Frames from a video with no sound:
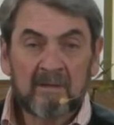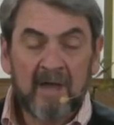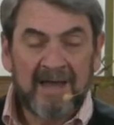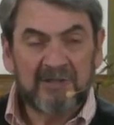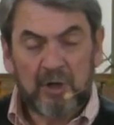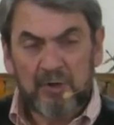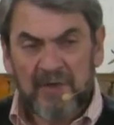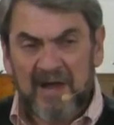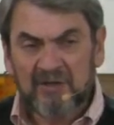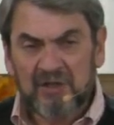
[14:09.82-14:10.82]
And
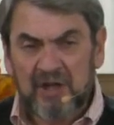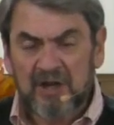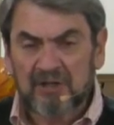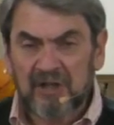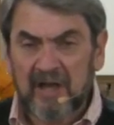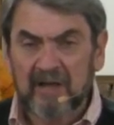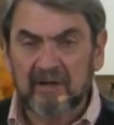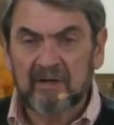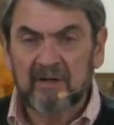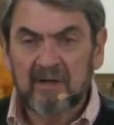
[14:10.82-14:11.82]
2,000 years
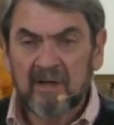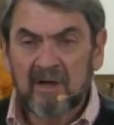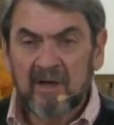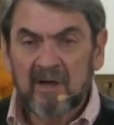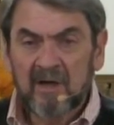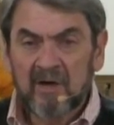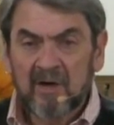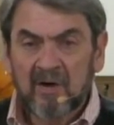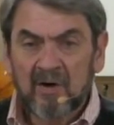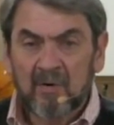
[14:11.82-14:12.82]
later,
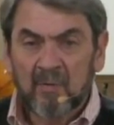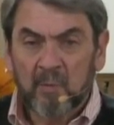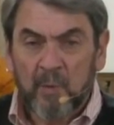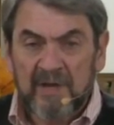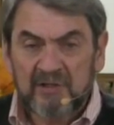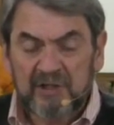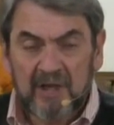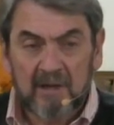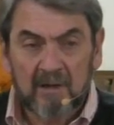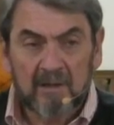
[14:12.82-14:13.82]
we
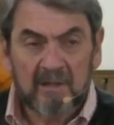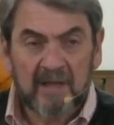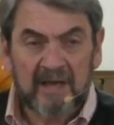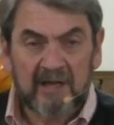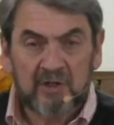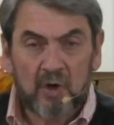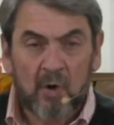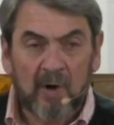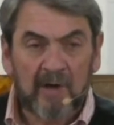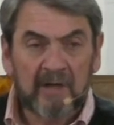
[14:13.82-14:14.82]
still can
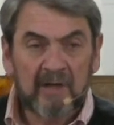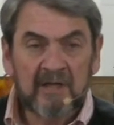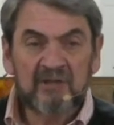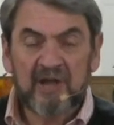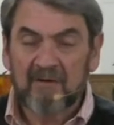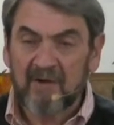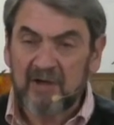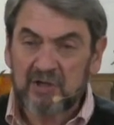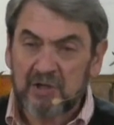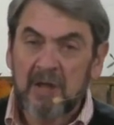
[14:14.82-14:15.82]
enjoy
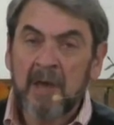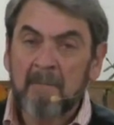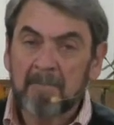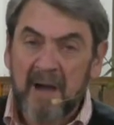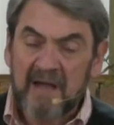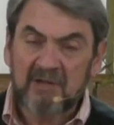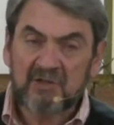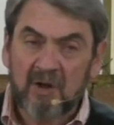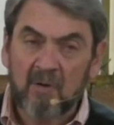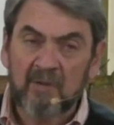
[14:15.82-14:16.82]
salvation
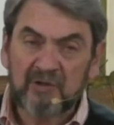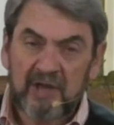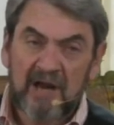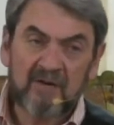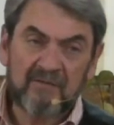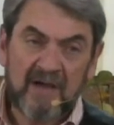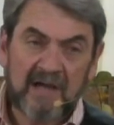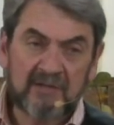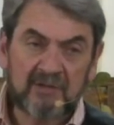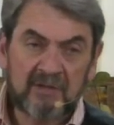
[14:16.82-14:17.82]
based on the
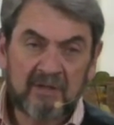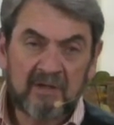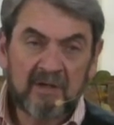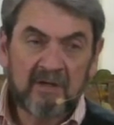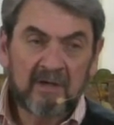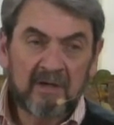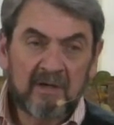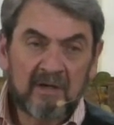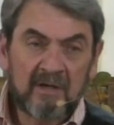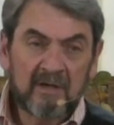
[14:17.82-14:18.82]
sacrifice
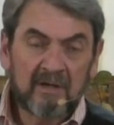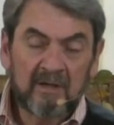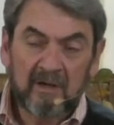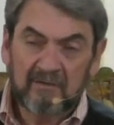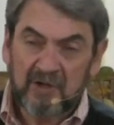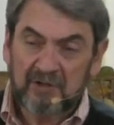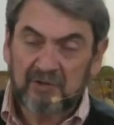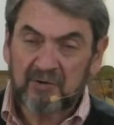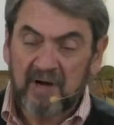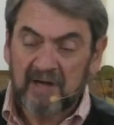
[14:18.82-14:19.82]
of
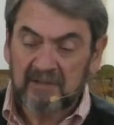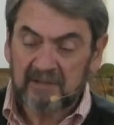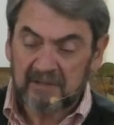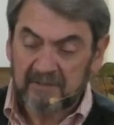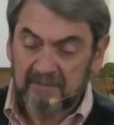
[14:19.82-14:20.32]
Jesus Christ.